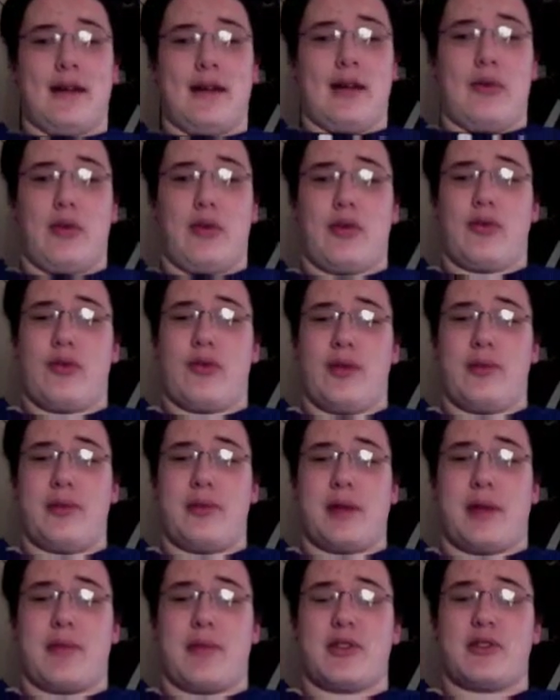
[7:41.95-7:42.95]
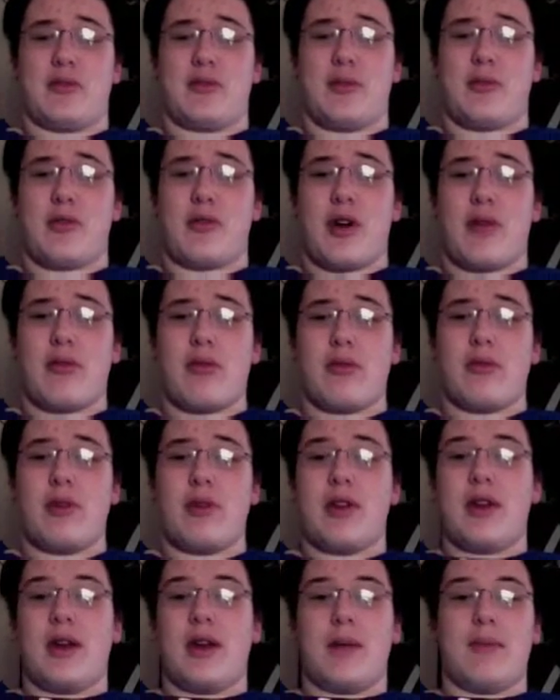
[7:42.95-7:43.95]
it wouldn't be that much of a problem
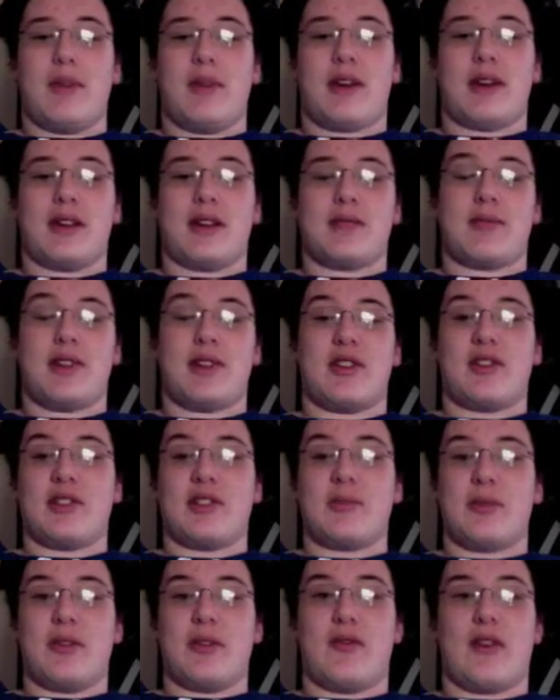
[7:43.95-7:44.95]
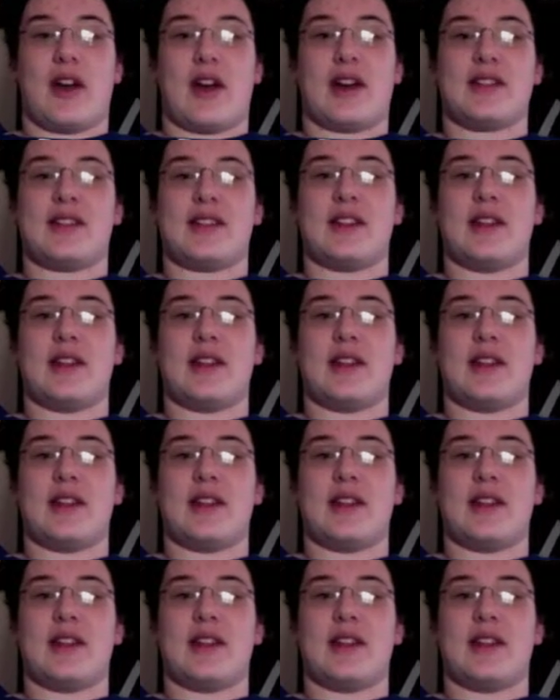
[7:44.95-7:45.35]
because my internet's pretty fast,